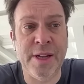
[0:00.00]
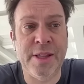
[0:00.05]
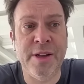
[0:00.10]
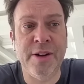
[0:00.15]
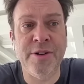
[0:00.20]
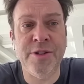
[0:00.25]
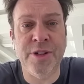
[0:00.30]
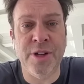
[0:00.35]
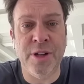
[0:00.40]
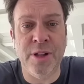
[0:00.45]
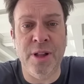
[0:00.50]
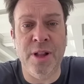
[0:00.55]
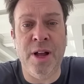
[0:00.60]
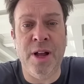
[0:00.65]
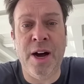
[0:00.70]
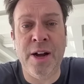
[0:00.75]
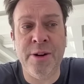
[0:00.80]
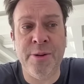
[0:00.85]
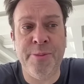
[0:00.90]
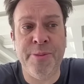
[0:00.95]
there's a
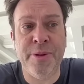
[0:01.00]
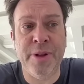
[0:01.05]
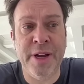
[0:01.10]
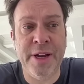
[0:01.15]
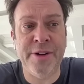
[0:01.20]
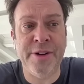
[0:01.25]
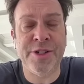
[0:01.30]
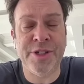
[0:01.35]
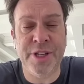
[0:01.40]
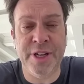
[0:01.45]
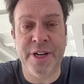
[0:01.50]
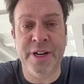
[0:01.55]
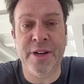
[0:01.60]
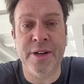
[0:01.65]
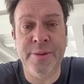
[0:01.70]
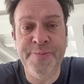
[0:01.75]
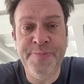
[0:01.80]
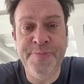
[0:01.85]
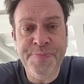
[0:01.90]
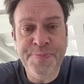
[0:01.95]
lot of players
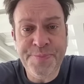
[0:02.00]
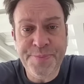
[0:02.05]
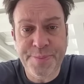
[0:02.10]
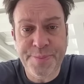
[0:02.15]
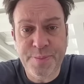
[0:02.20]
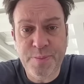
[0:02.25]
there.